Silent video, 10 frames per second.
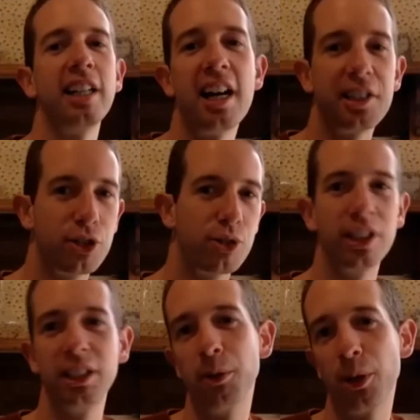
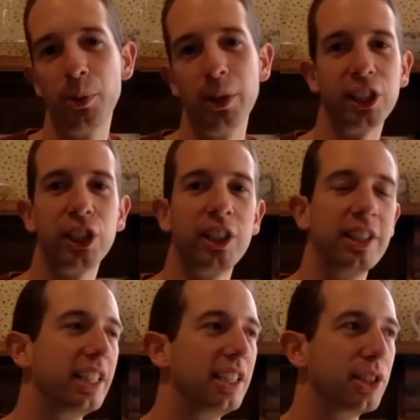artistry with which
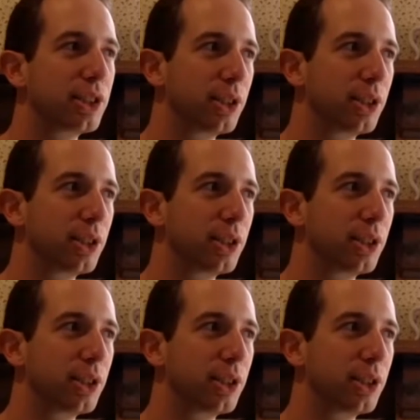these